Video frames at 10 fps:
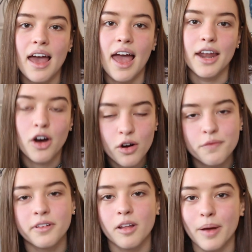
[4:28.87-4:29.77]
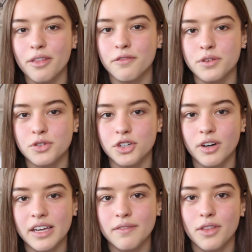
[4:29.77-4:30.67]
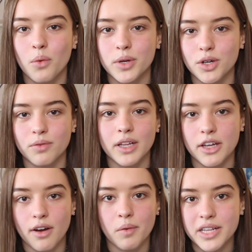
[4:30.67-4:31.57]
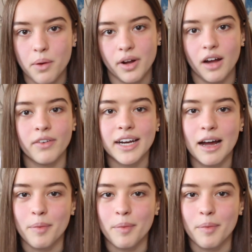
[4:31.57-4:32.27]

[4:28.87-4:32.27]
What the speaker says: and hopeful about the future, even though we don't really know what's going on right now,